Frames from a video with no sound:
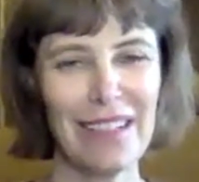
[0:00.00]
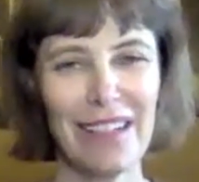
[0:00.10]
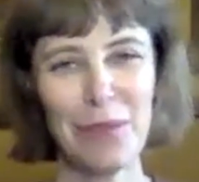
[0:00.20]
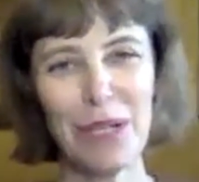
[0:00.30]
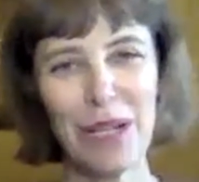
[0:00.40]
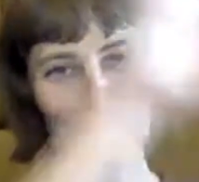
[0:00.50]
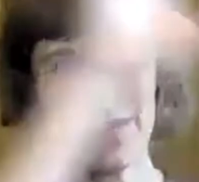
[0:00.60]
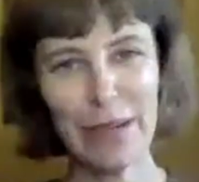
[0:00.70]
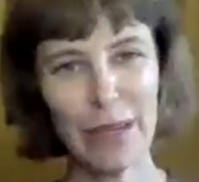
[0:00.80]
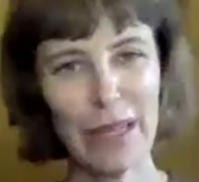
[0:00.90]
it would not
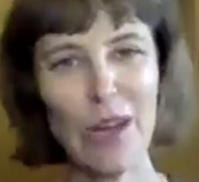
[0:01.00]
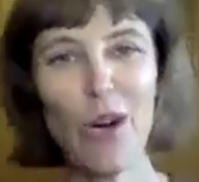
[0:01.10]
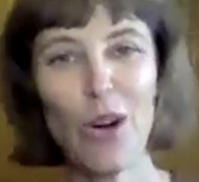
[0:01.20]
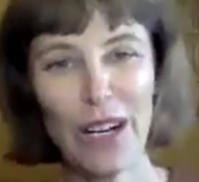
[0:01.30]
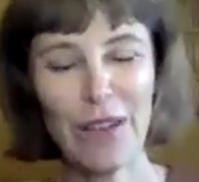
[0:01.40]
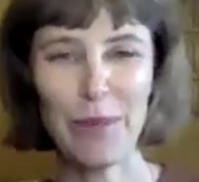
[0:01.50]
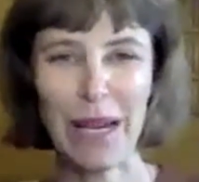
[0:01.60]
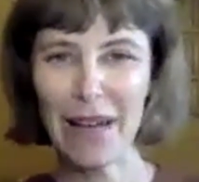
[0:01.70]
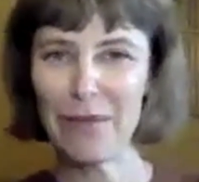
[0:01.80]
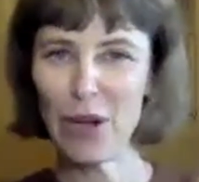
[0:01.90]
fit within the arc it would be i
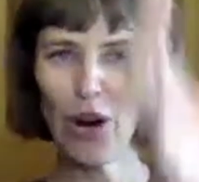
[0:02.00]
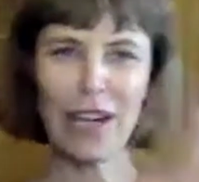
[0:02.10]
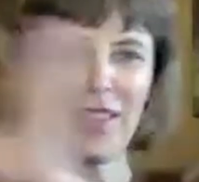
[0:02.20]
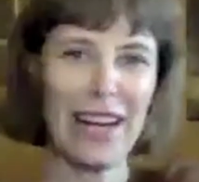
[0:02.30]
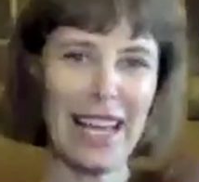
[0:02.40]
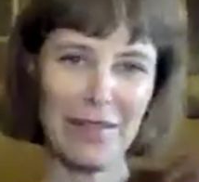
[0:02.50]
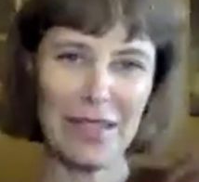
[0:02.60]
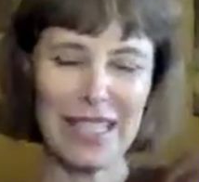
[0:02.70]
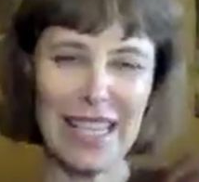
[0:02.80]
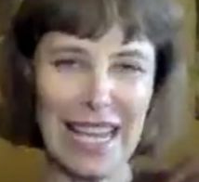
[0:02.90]
have the arc and then i have
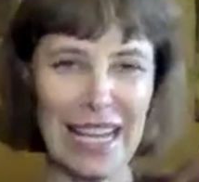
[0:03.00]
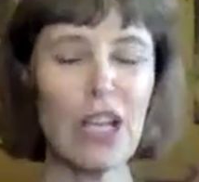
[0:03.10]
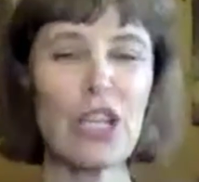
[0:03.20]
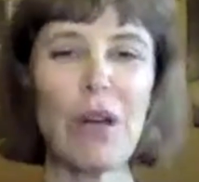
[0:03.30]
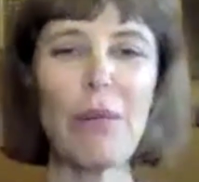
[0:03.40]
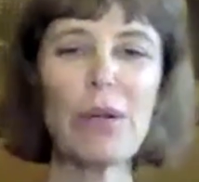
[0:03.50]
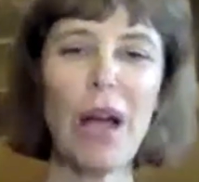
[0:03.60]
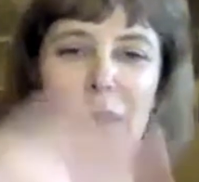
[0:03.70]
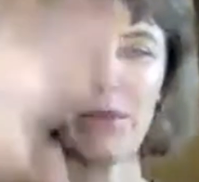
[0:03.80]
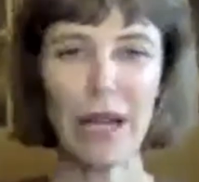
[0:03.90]
this thing so i would
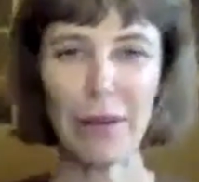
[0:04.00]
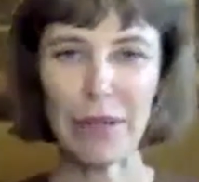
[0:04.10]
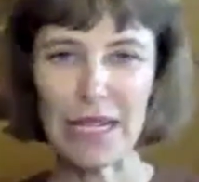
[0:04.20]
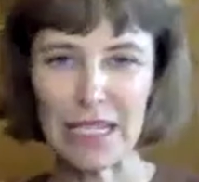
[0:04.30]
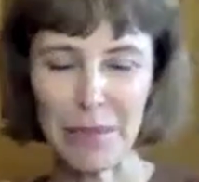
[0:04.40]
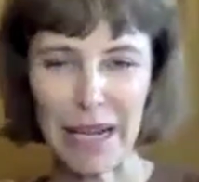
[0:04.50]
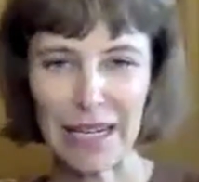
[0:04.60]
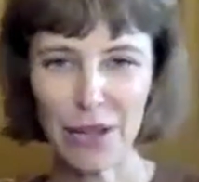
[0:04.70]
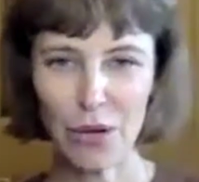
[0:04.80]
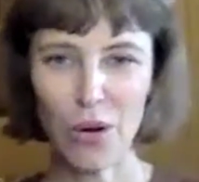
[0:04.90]
i would i would need to make
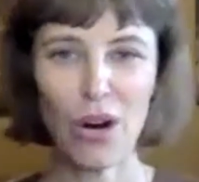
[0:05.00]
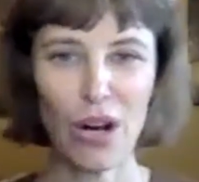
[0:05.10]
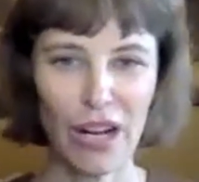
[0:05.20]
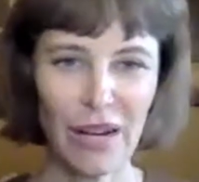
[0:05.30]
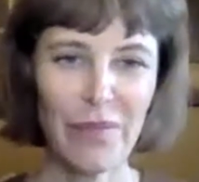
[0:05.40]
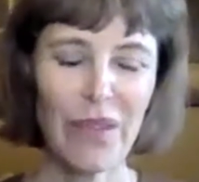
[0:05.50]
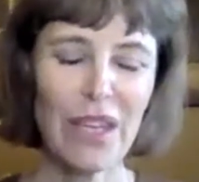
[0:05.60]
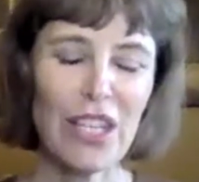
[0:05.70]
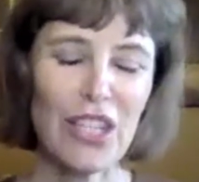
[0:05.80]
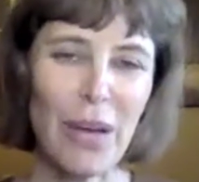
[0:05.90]
another arc
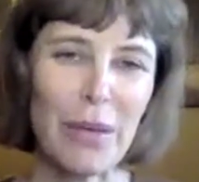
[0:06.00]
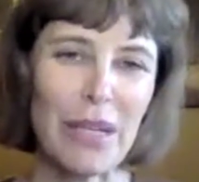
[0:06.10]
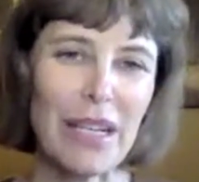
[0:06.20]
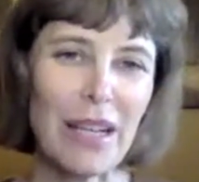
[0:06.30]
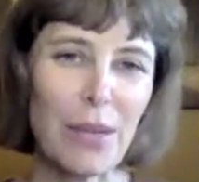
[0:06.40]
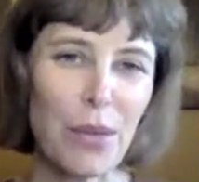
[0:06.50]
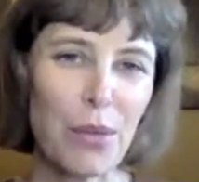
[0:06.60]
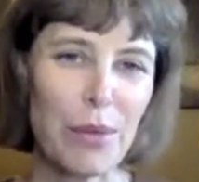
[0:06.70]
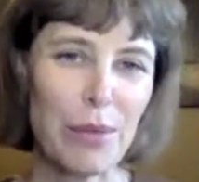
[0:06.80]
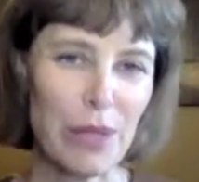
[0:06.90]
so i would need another
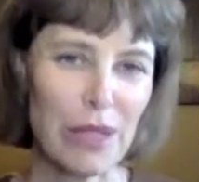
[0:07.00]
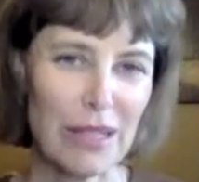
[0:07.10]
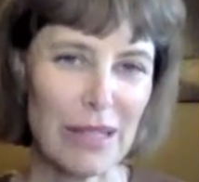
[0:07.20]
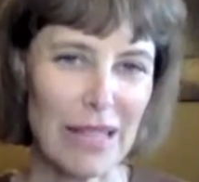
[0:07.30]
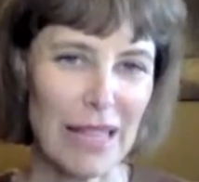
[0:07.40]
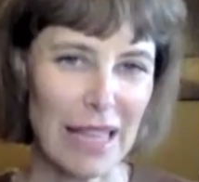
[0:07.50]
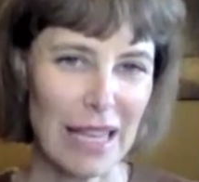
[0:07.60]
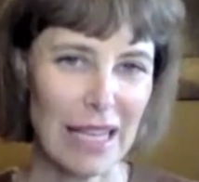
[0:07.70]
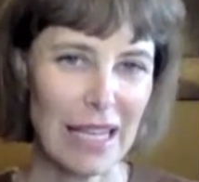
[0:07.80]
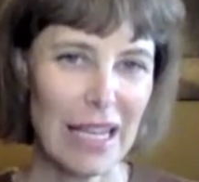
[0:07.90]
three books i
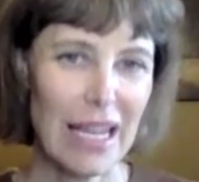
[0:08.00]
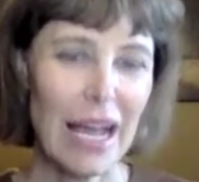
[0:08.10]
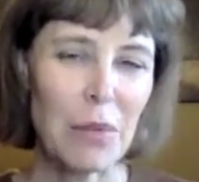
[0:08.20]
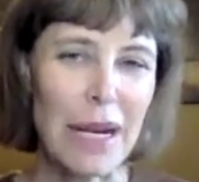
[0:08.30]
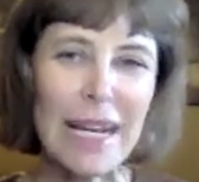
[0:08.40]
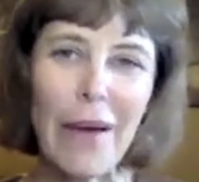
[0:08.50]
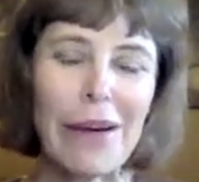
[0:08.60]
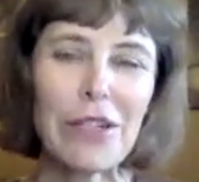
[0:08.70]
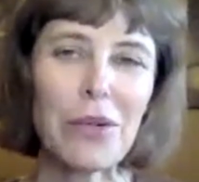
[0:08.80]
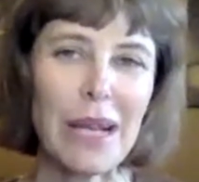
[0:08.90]
think and right now
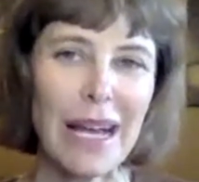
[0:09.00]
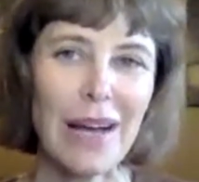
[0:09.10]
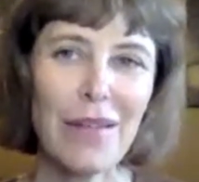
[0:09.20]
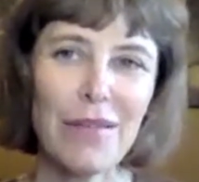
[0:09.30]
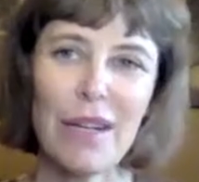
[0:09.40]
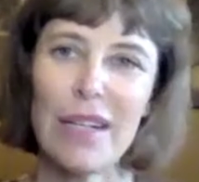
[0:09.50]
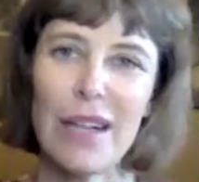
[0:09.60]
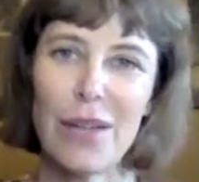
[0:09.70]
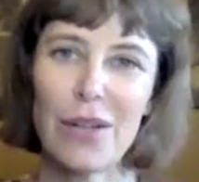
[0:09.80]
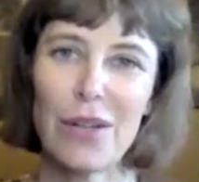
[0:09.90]
I don't have
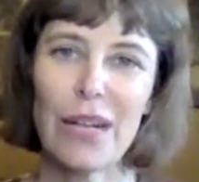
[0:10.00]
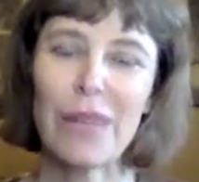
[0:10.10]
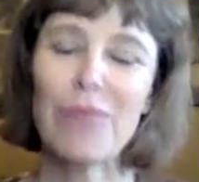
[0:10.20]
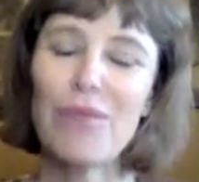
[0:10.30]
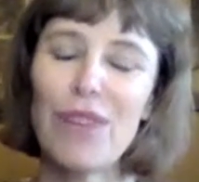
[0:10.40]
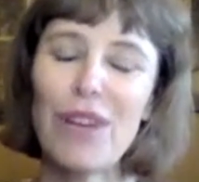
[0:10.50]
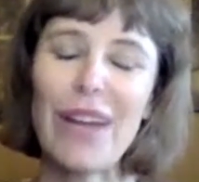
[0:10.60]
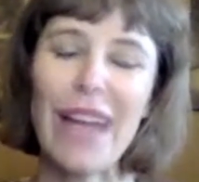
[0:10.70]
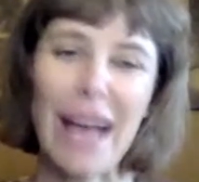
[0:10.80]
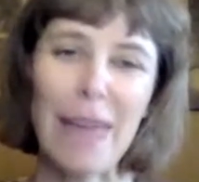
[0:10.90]
another, like I'm
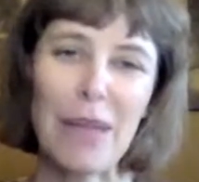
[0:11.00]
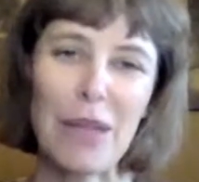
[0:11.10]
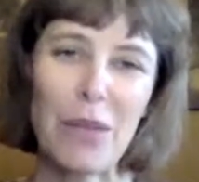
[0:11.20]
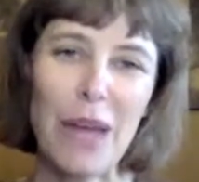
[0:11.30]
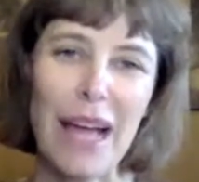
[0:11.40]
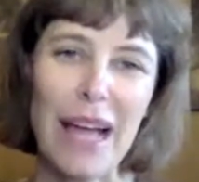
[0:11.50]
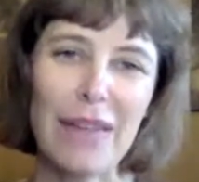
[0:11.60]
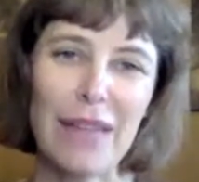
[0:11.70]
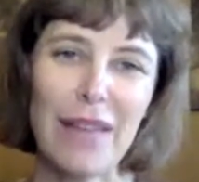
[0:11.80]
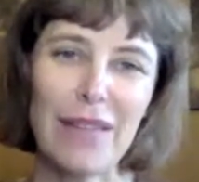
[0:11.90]
very happy the way I
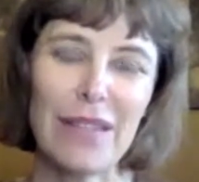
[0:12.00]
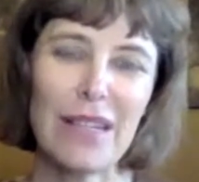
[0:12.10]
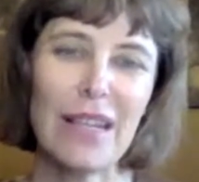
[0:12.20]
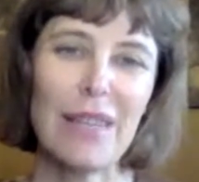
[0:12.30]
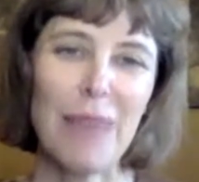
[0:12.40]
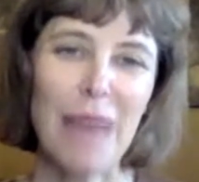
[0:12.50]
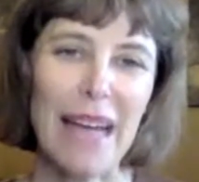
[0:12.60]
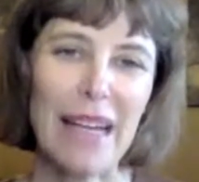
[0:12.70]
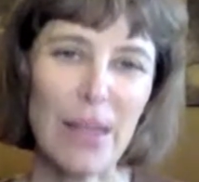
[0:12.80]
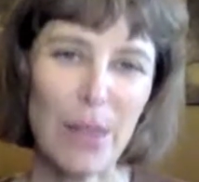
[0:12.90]
have left
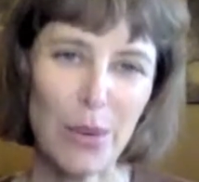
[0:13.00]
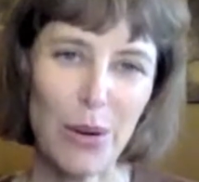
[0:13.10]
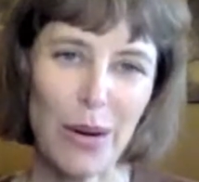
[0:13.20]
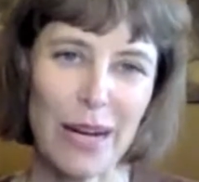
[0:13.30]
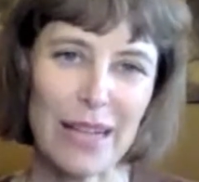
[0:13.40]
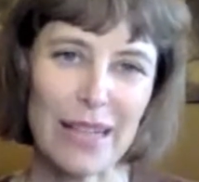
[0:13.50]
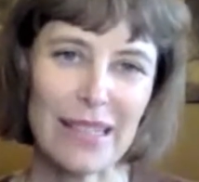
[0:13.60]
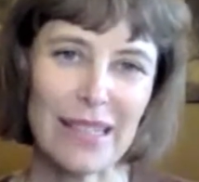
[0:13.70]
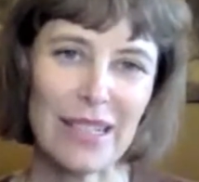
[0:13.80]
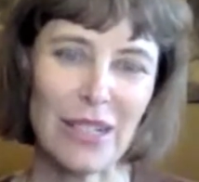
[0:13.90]
Bat and Thor and,
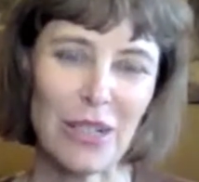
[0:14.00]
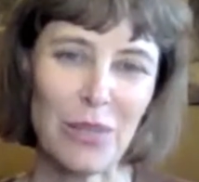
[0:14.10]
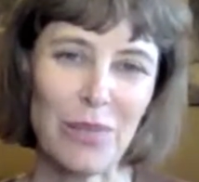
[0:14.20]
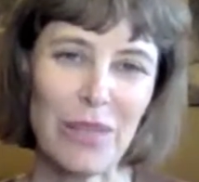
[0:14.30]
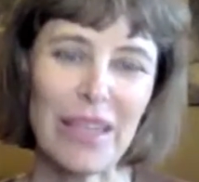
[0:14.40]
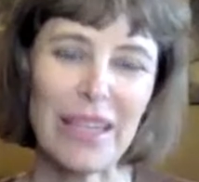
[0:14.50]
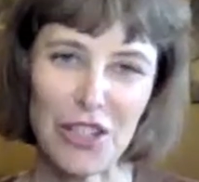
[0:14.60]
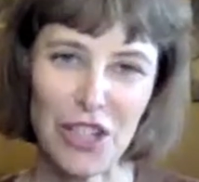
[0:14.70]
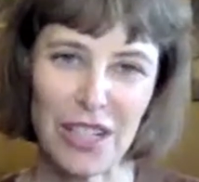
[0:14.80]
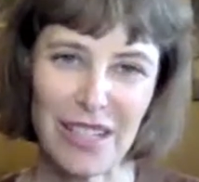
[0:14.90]
you know, in the
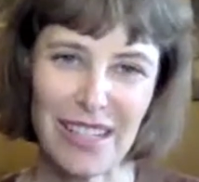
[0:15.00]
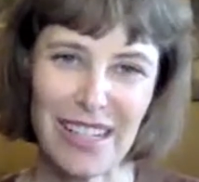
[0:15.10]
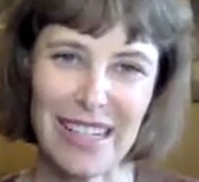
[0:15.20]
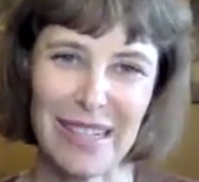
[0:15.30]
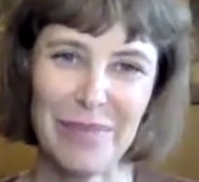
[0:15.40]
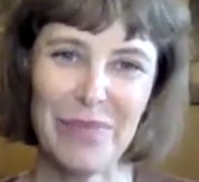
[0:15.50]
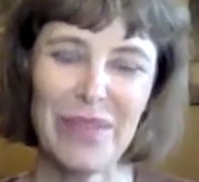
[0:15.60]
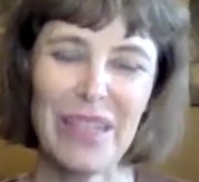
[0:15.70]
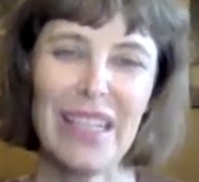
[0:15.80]
kitchen um,